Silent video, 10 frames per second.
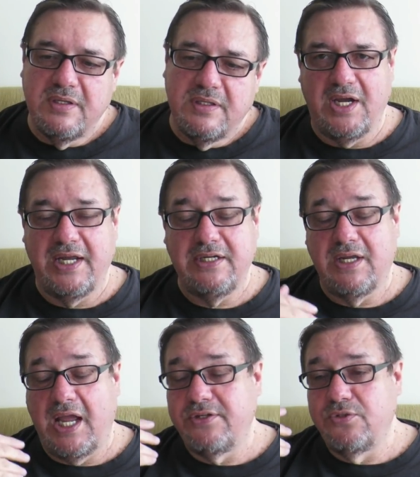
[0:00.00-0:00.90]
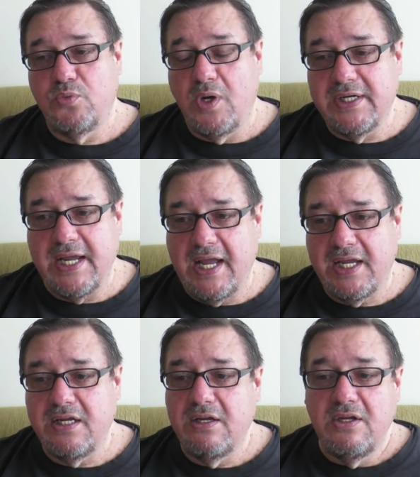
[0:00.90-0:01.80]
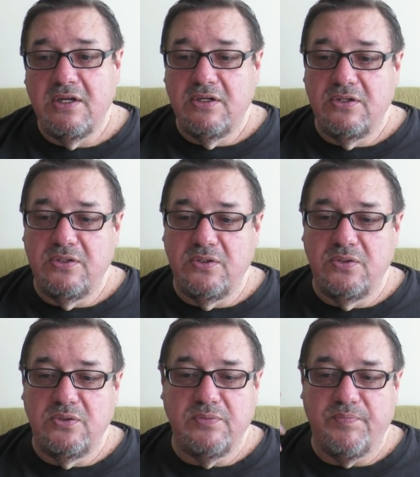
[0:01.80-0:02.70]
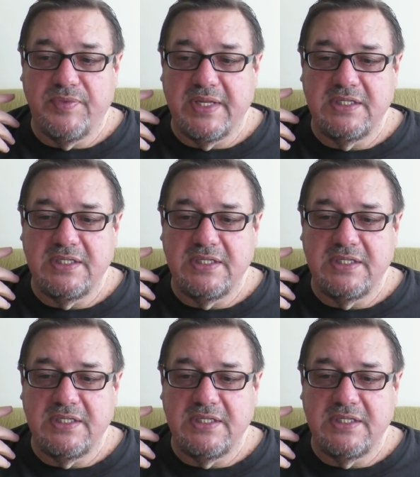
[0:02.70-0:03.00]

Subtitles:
Now, I knew one guy who